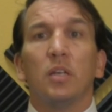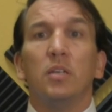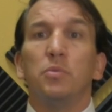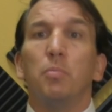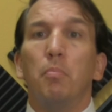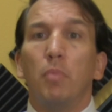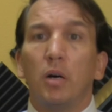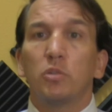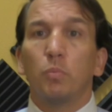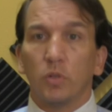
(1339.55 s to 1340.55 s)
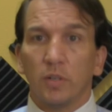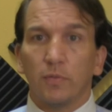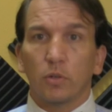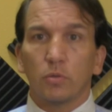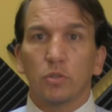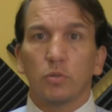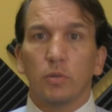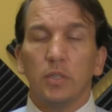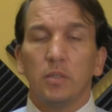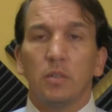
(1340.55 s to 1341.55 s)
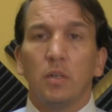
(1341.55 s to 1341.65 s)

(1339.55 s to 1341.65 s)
is much more difficult to treat.